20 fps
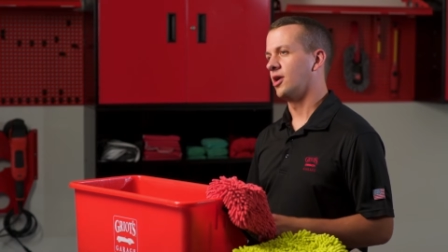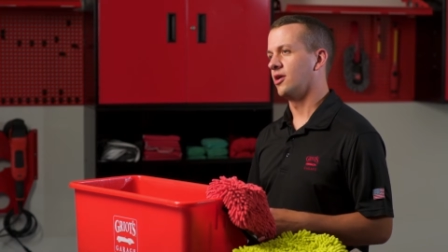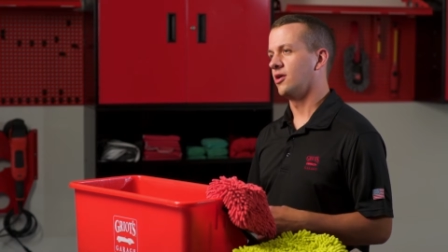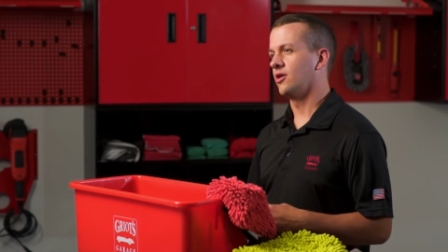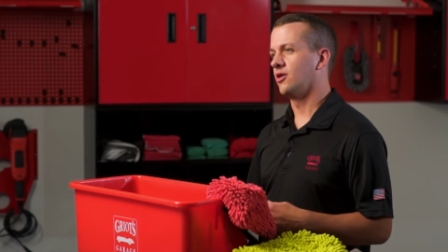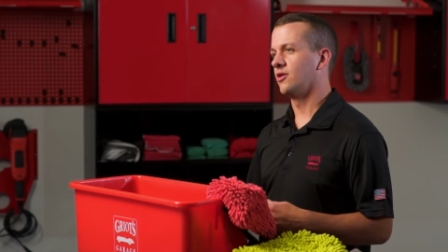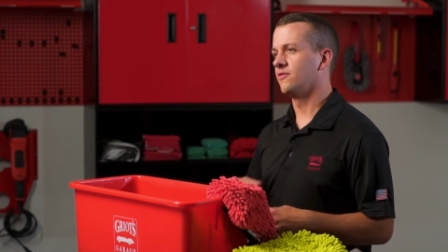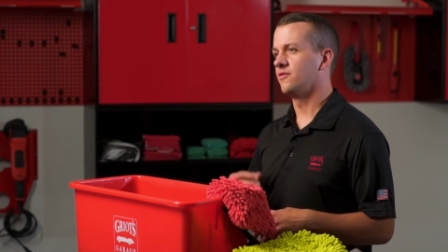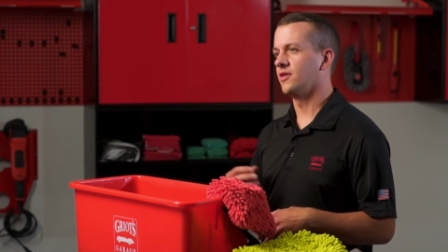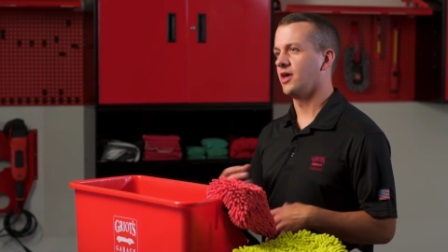
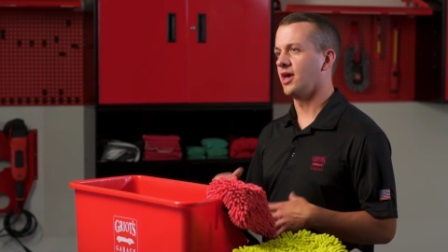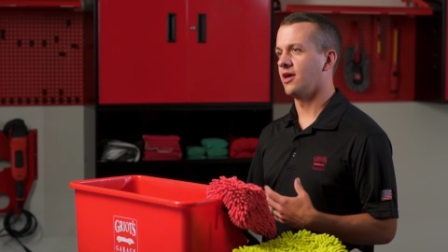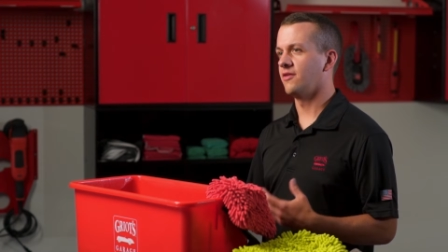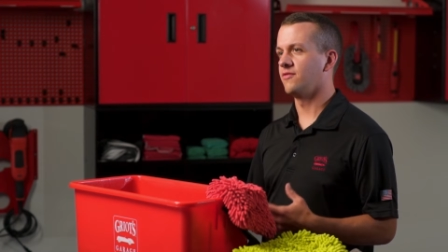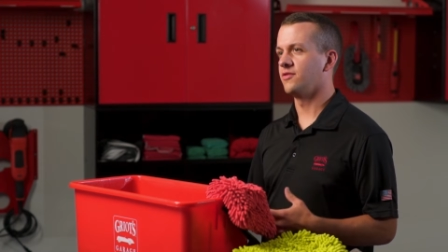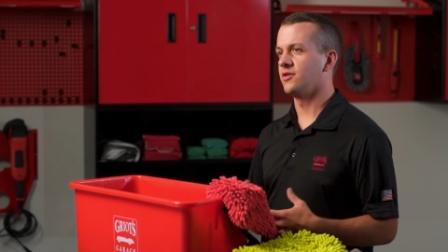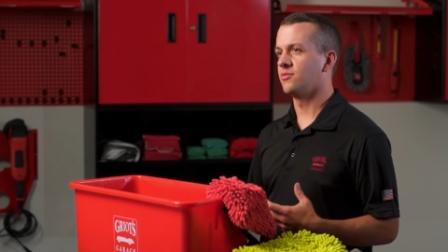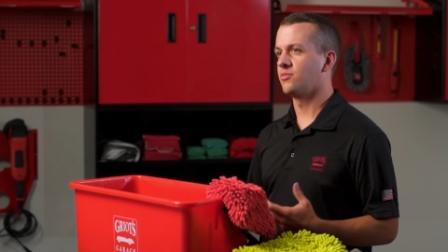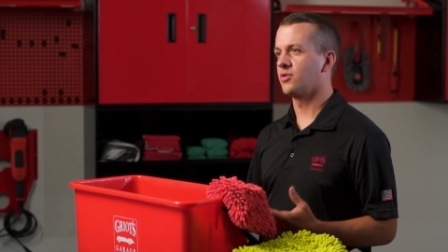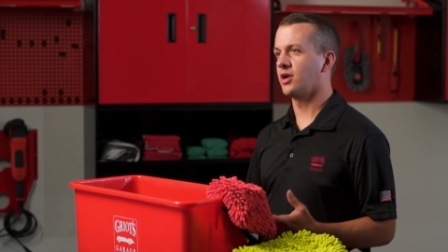by all of
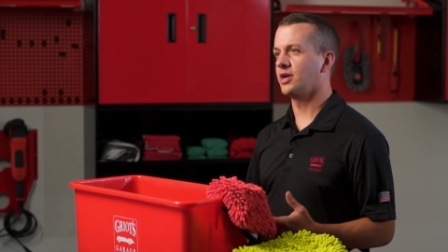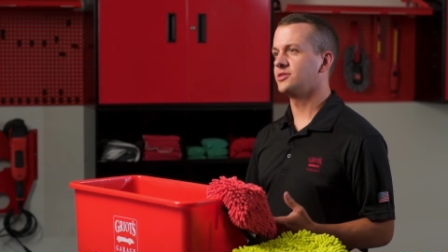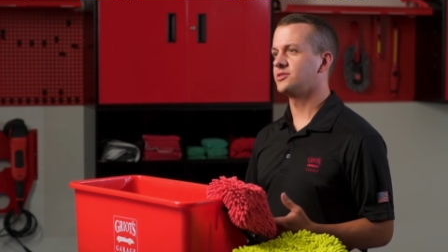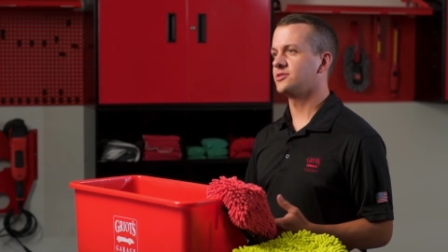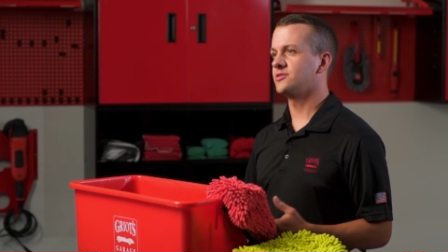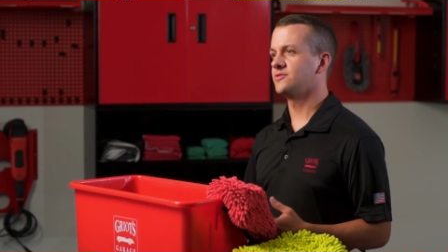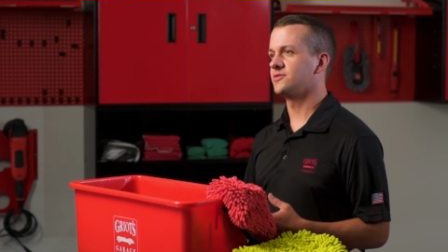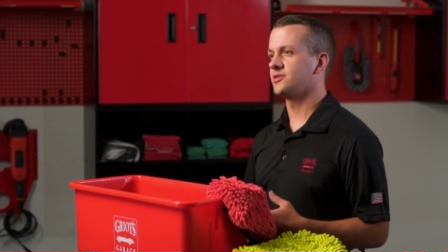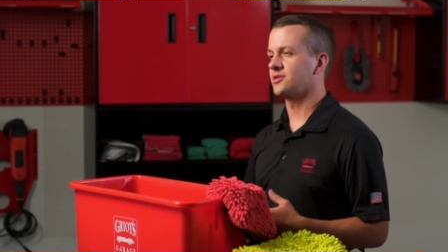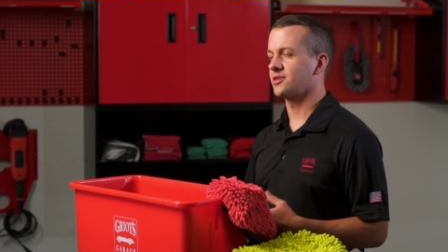the heavy
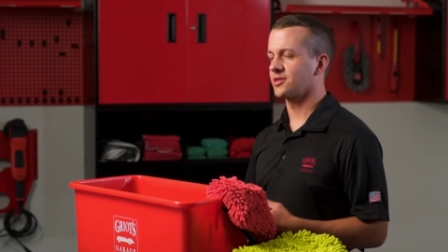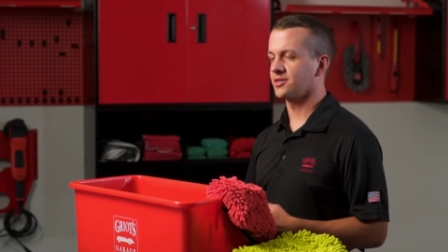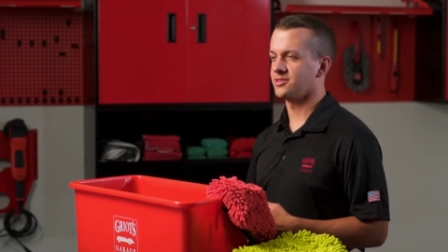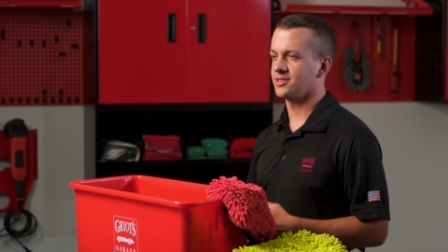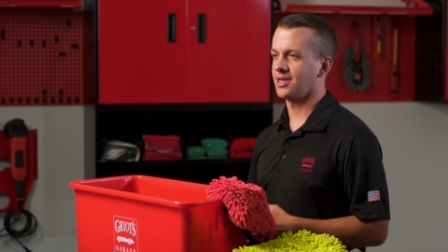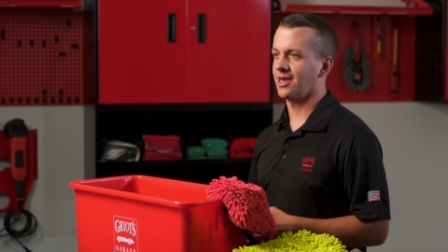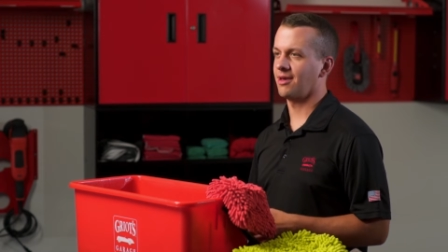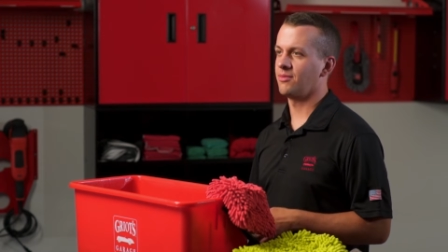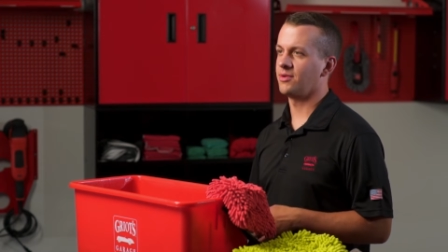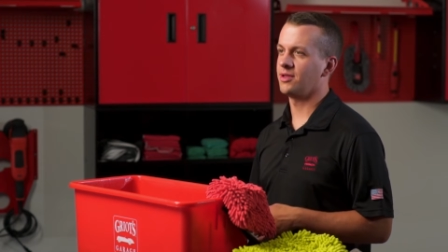abrasives
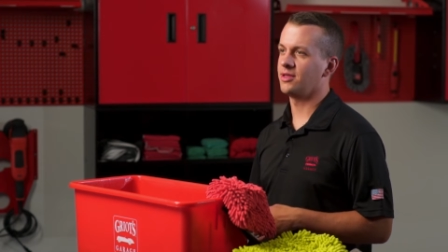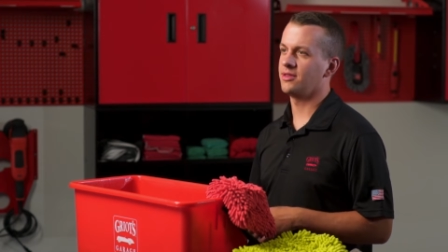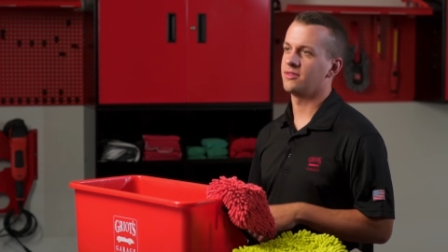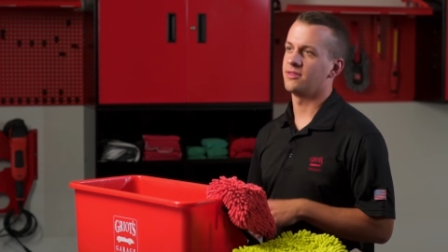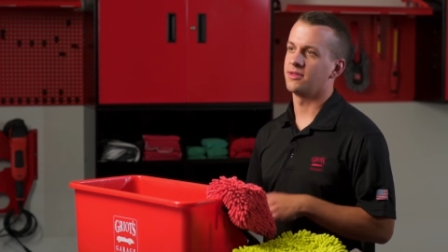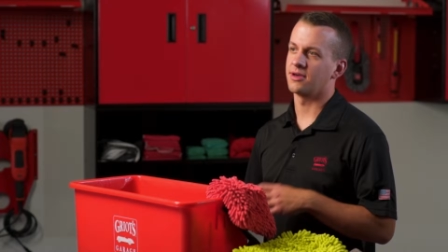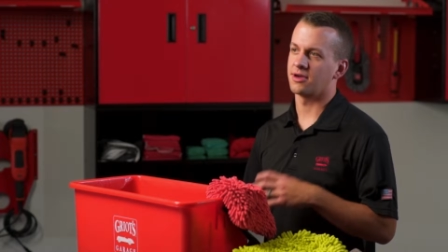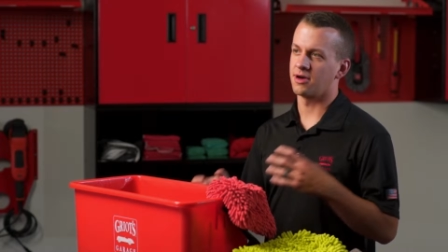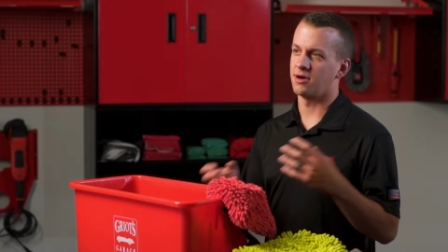and contaminant